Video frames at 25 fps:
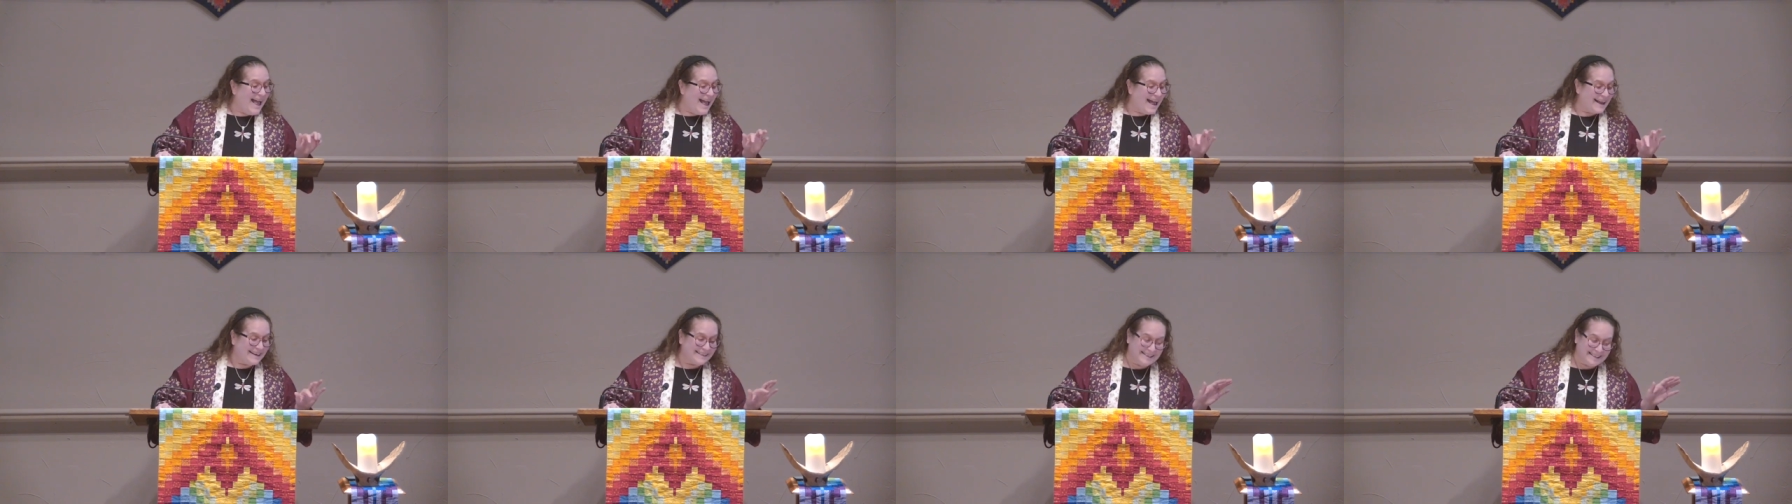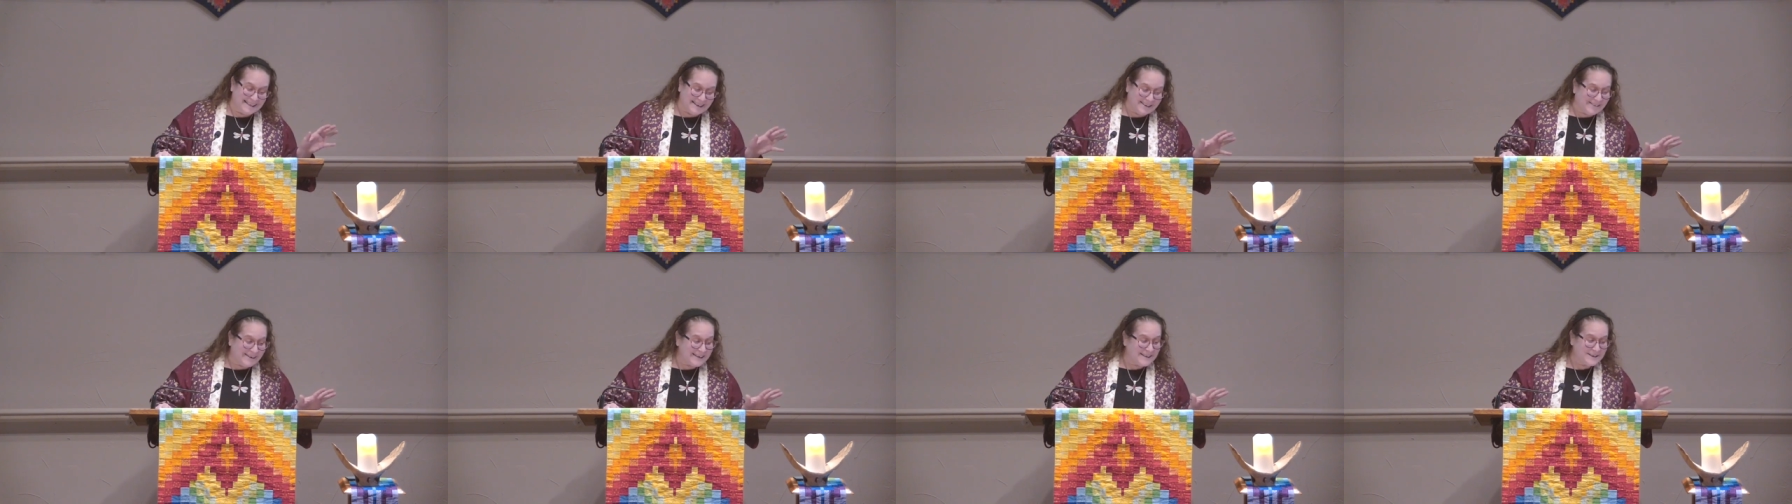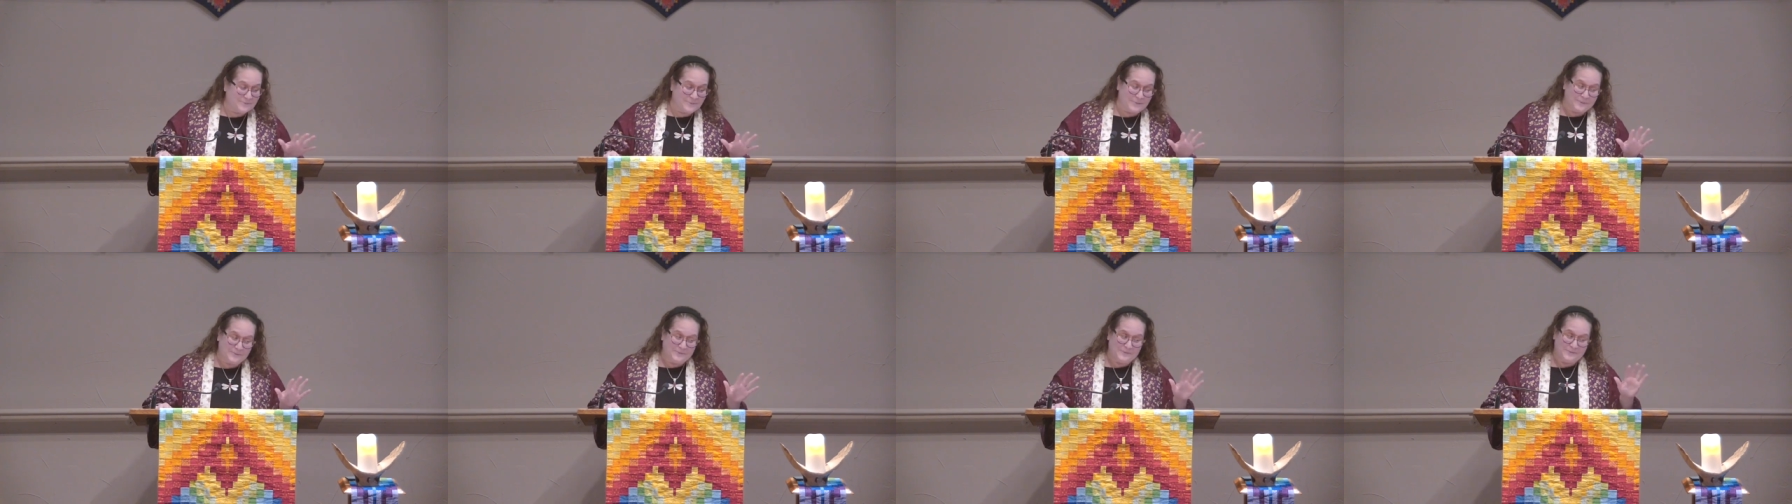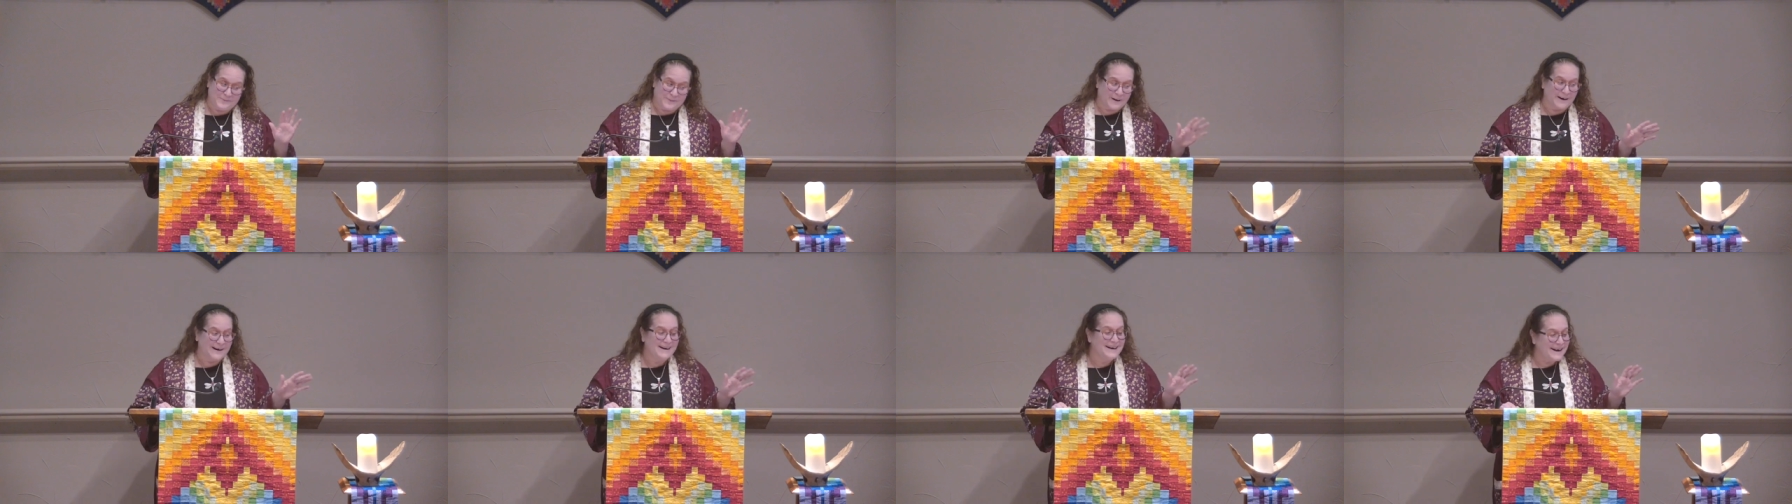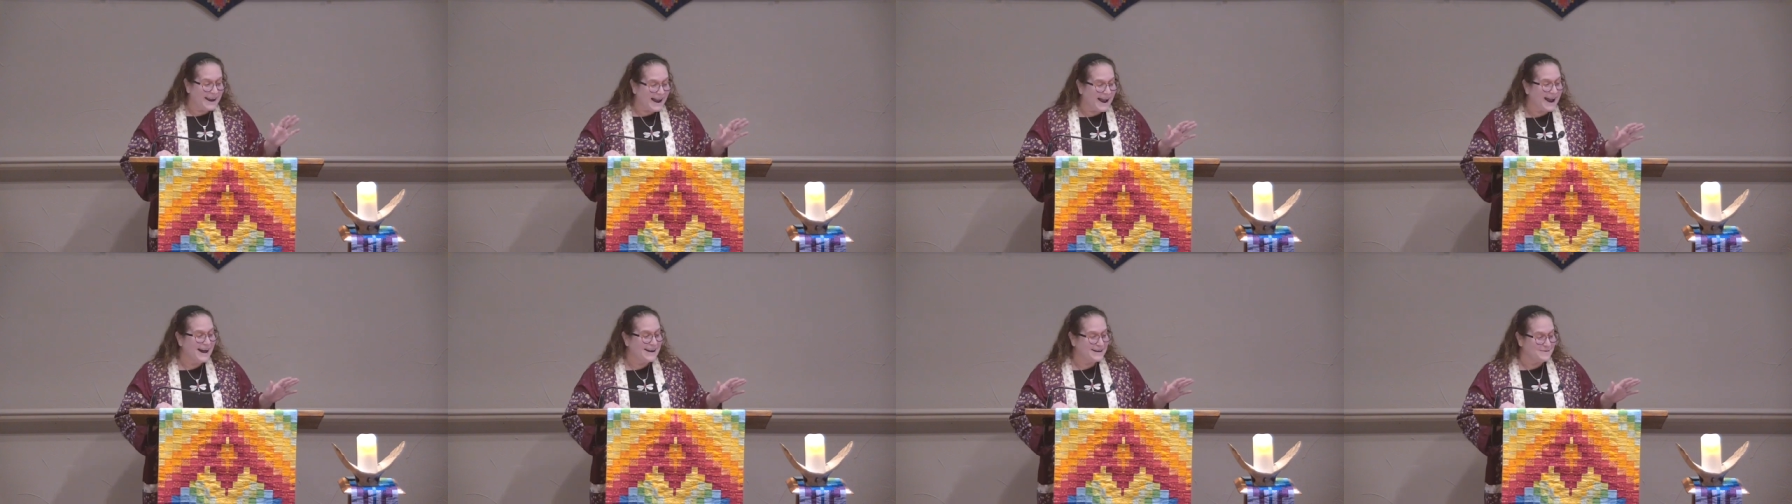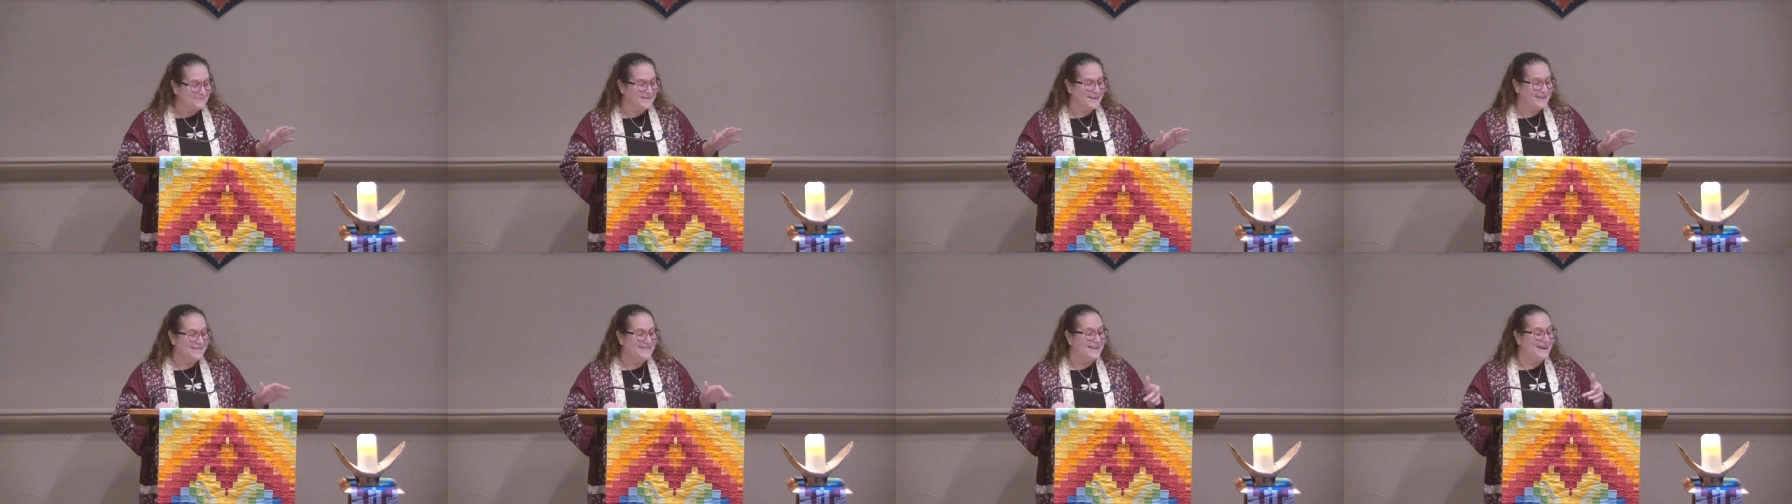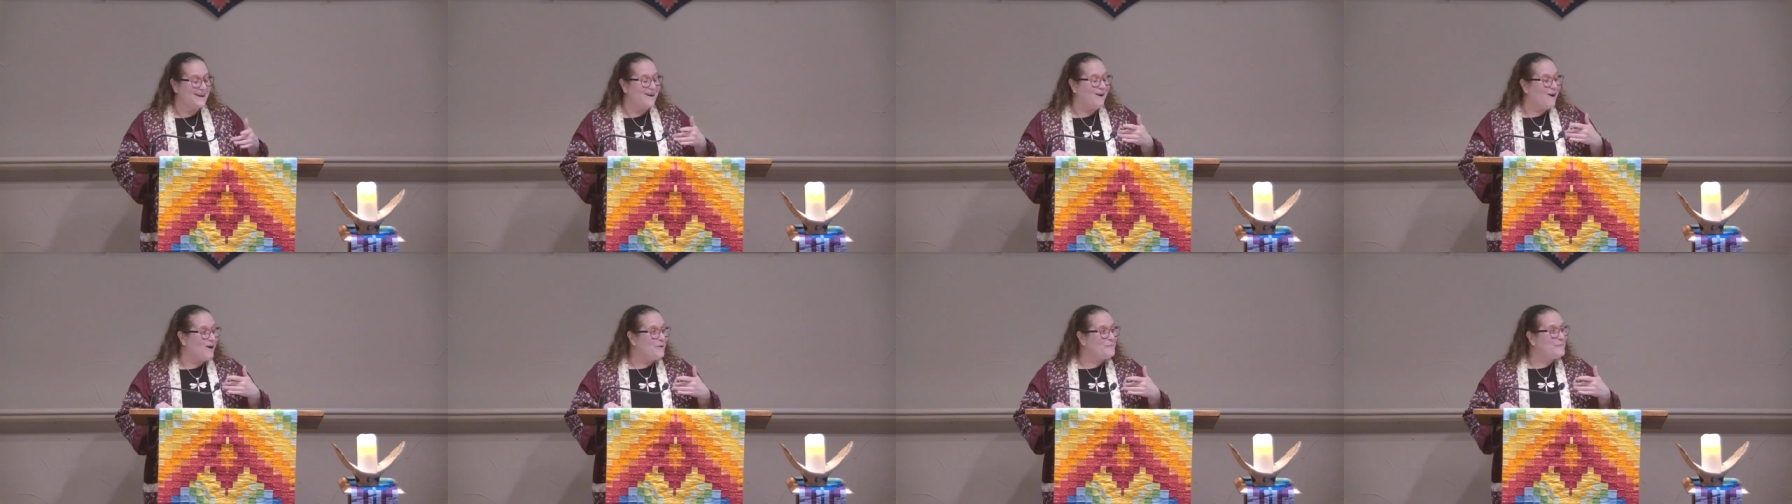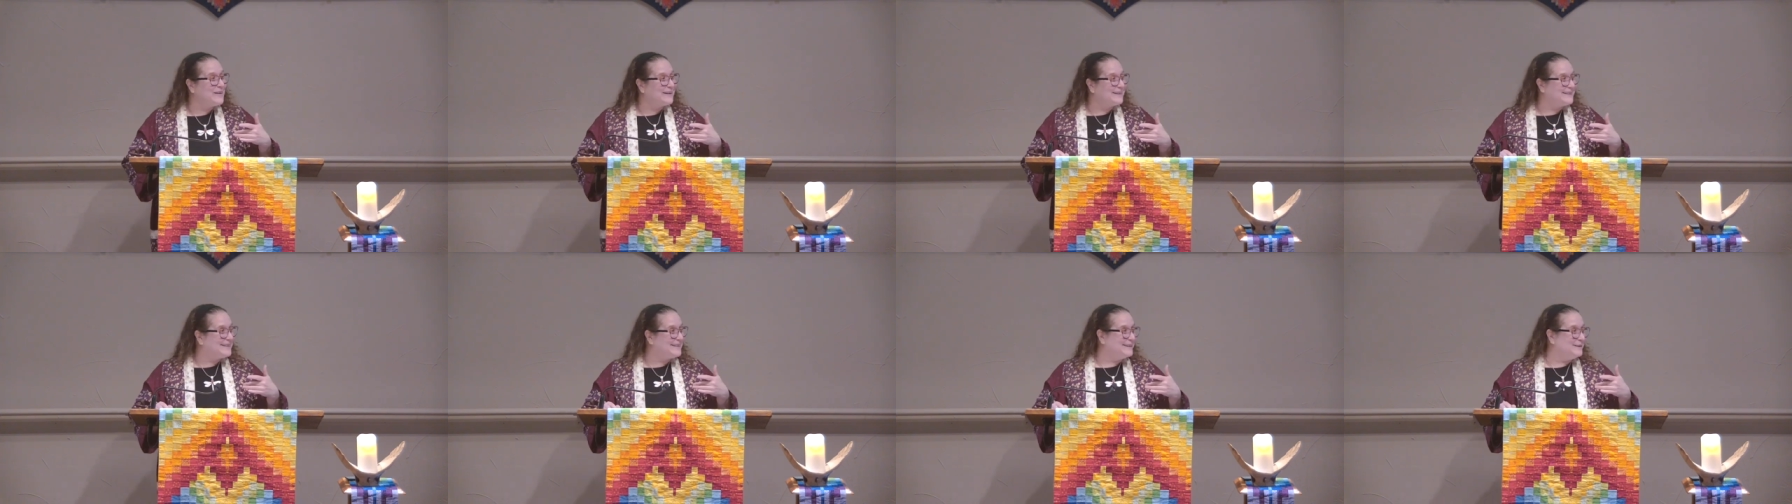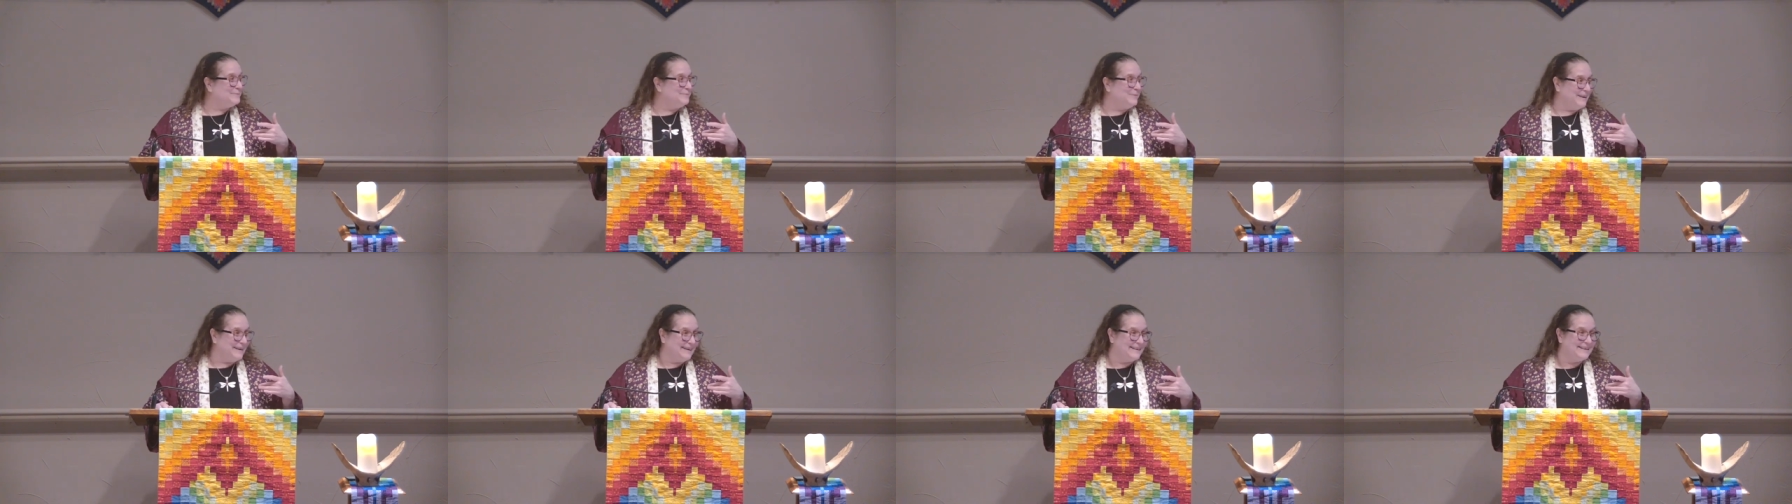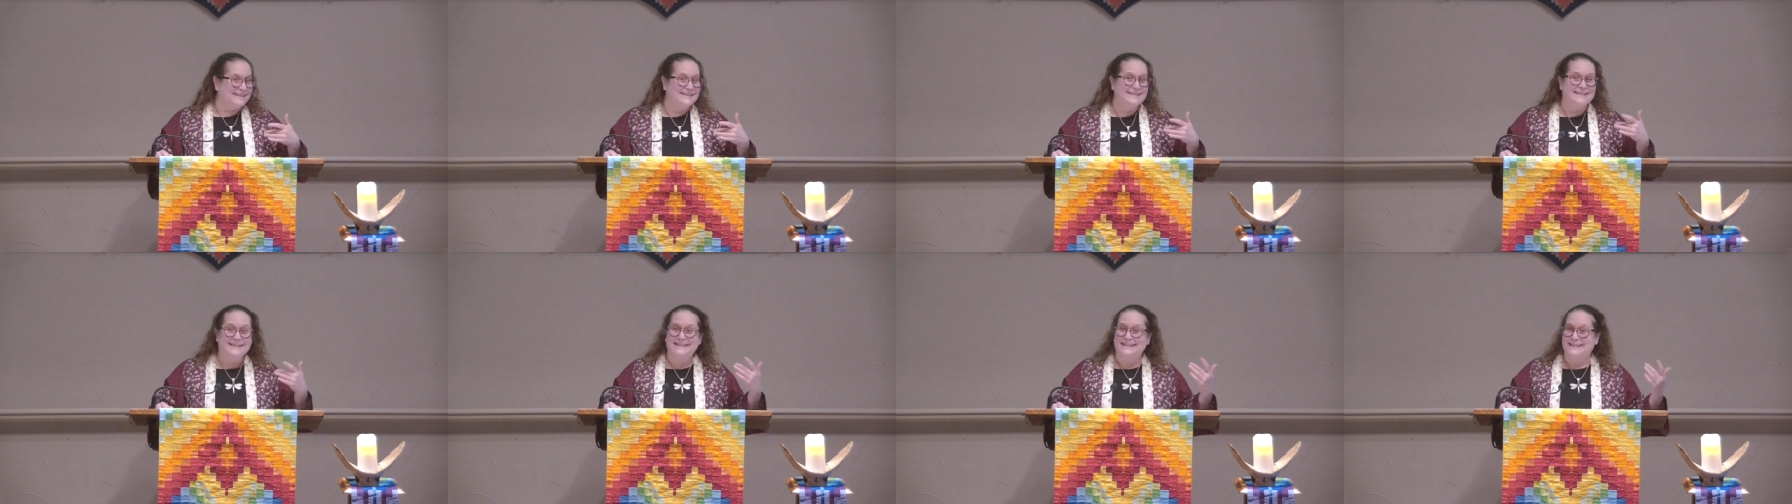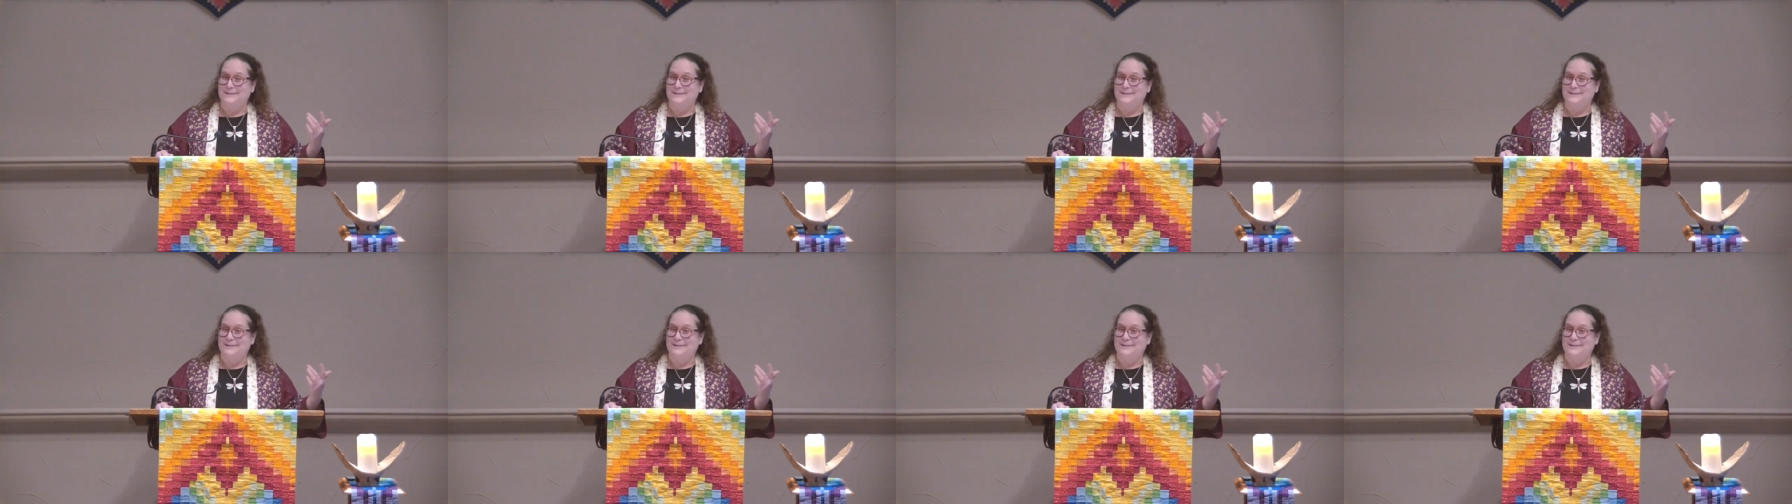and she was pretty adamant that all my siblings,